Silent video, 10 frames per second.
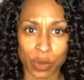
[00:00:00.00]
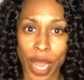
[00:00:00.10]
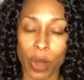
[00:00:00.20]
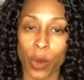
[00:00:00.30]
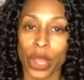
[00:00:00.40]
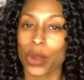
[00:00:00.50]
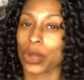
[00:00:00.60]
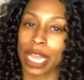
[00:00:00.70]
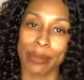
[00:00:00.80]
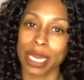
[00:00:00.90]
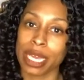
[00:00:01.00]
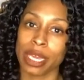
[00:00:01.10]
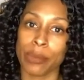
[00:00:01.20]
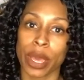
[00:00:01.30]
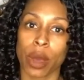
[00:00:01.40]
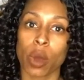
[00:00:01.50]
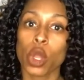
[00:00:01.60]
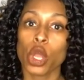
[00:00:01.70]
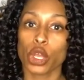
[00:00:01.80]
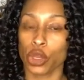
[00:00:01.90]
quick, or let me email,
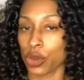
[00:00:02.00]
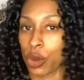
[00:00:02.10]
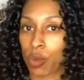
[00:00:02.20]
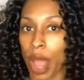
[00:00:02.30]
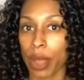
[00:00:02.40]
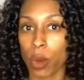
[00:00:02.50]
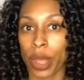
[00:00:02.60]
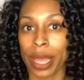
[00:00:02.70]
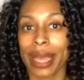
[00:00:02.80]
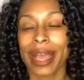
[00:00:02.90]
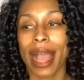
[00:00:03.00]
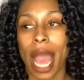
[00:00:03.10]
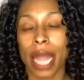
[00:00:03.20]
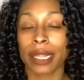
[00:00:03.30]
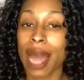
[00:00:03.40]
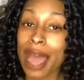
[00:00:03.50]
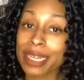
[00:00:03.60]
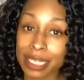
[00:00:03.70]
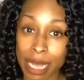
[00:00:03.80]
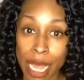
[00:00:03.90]
right quick. A lot of
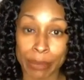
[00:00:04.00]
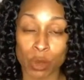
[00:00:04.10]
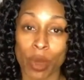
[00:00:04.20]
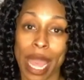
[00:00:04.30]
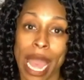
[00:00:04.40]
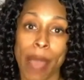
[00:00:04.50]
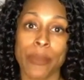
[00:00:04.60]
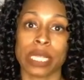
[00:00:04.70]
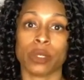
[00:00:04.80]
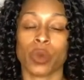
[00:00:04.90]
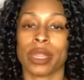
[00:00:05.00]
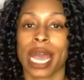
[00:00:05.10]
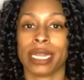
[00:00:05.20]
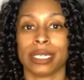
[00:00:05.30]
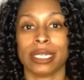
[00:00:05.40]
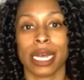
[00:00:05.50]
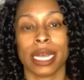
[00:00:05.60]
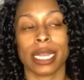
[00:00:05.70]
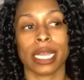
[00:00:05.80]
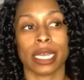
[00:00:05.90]
times what happens when that is done
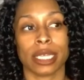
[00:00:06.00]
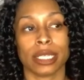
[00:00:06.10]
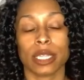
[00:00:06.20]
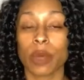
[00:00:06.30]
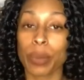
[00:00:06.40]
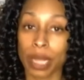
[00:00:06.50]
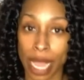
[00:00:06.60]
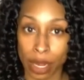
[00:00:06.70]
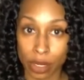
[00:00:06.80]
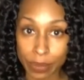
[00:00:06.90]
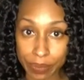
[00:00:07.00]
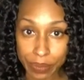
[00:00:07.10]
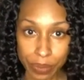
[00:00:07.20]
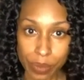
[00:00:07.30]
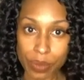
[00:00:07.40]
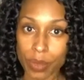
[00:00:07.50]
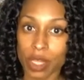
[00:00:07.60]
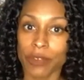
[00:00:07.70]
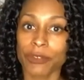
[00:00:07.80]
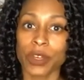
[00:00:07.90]
is the planner
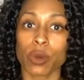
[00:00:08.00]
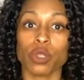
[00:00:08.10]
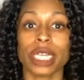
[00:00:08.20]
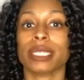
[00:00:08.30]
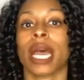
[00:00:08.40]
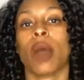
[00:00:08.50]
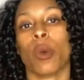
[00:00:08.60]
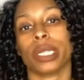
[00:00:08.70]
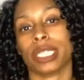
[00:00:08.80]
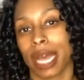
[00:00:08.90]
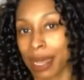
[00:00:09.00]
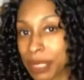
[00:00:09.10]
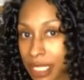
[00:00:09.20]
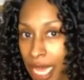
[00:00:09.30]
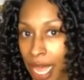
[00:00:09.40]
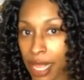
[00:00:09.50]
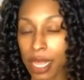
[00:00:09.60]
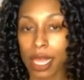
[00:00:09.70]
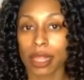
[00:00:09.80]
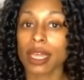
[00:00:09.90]
does not want to upset
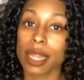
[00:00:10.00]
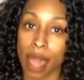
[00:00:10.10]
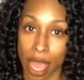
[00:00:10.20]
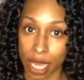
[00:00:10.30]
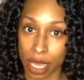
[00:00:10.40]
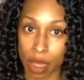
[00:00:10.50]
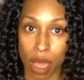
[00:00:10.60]
the client